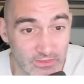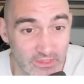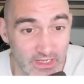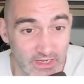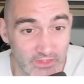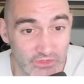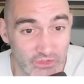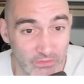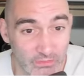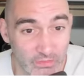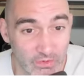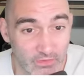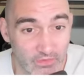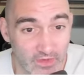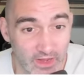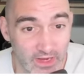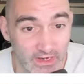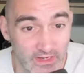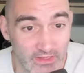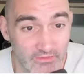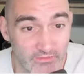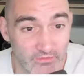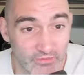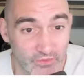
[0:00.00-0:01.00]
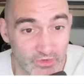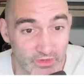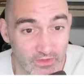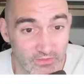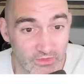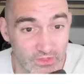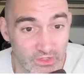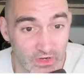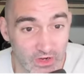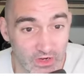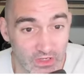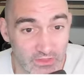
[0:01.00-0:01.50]
actually provided free of
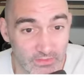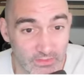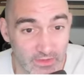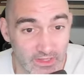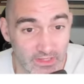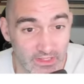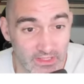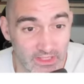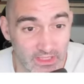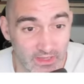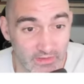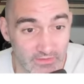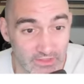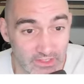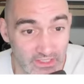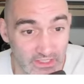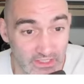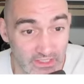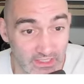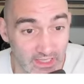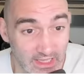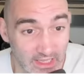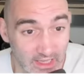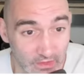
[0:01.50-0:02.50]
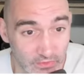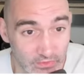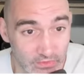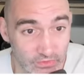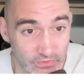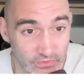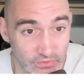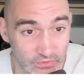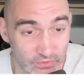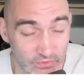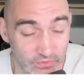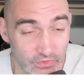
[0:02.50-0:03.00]
charge by the Kiev City Council,
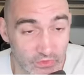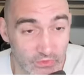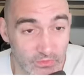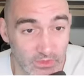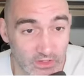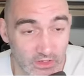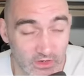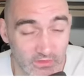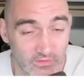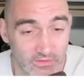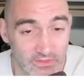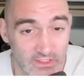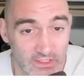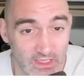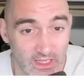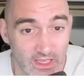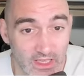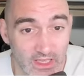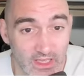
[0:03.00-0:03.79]
its recruitment office.